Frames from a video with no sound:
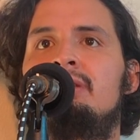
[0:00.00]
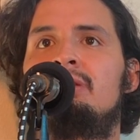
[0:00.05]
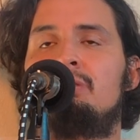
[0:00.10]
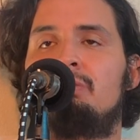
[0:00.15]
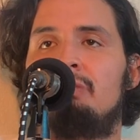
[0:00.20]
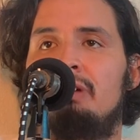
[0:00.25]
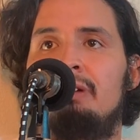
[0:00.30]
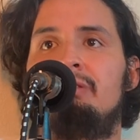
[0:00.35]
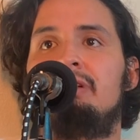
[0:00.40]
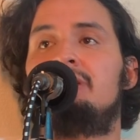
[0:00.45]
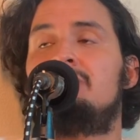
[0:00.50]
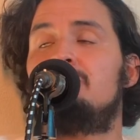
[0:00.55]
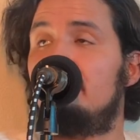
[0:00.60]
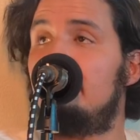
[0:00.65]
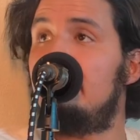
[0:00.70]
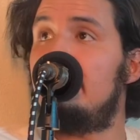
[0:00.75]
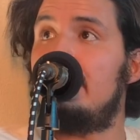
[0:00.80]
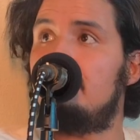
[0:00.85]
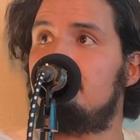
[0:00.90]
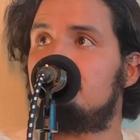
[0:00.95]
when we do
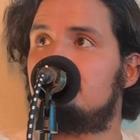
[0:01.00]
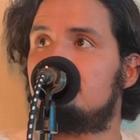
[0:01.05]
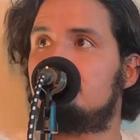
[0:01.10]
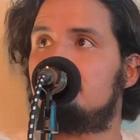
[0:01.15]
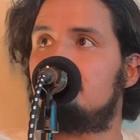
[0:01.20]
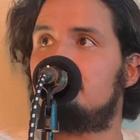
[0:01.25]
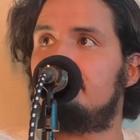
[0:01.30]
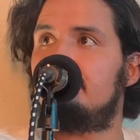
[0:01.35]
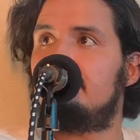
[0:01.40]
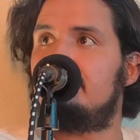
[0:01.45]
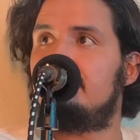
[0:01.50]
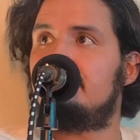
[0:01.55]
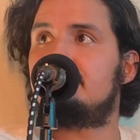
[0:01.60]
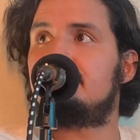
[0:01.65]
labs instead